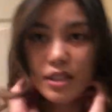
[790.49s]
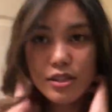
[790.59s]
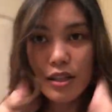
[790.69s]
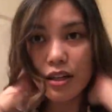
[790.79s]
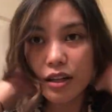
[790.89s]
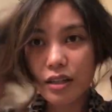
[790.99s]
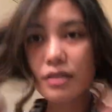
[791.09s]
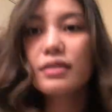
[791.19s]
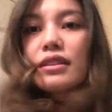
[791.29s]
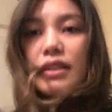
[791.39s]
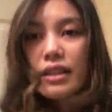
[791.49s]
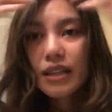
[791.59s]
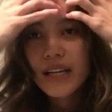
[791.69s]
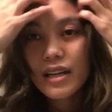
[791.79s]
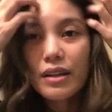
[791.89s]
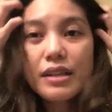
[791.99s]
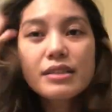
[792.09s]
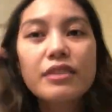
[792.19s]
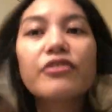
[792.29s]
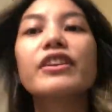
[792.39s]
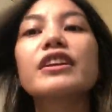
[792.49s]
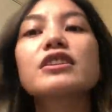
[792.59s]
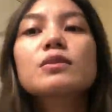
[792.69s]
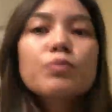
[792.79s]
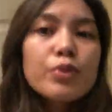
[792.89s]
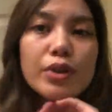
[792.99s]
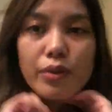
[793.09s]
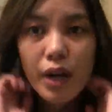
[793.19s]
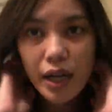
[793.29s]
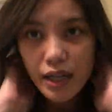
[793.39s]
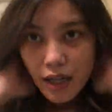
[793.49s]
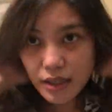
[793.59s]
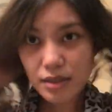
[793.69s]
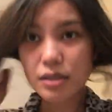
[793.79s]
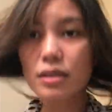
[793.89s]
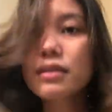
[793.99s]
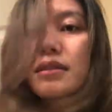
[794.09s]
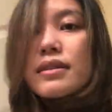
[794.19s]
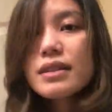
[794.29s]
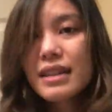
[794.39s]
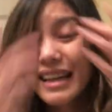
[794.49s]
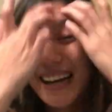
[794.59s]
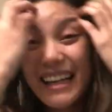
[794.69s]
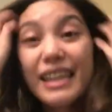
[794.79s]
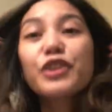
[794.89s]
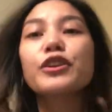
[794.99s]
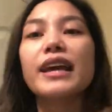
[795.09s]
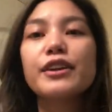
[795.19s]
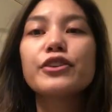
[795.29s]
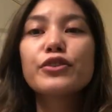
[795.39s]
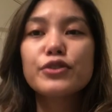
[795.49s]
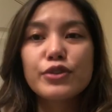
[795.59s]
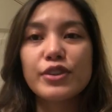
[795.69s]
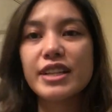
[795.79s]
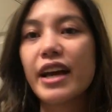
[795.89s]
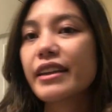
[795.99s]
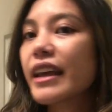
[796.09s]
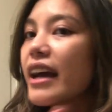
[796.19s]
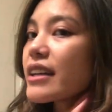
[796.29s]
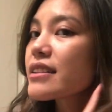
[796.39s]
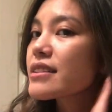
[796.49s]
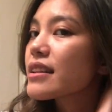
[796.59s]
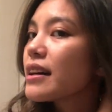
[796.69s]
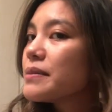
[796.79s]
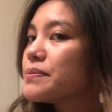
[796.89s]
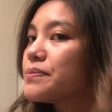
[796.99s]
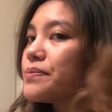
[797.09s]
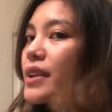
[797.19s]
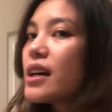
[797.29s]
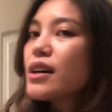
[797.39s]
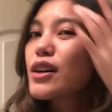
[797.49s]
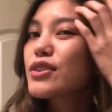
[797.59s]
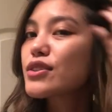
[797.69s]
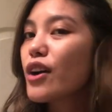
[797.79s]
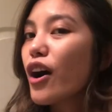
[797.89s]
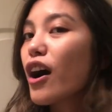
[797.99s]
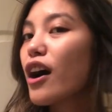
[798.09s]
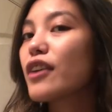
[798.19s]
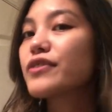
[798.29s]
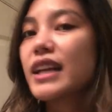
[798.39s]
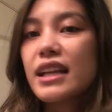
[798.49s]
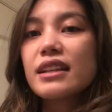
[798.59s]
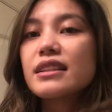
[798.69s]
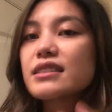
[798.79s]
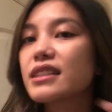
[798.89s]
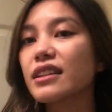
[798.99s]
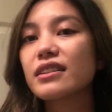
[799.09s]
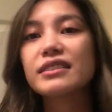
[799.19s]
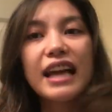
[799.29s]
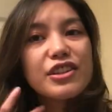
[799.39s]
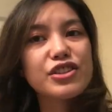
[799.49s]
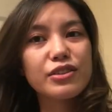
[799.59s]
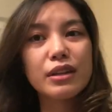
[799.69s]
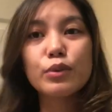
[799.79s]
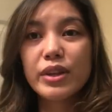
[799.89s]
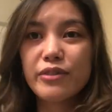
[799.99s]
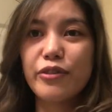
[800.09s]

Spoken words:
So, here is the finished product. Ayan, yun yung gusto ko sa kanya. It's soft and still natural with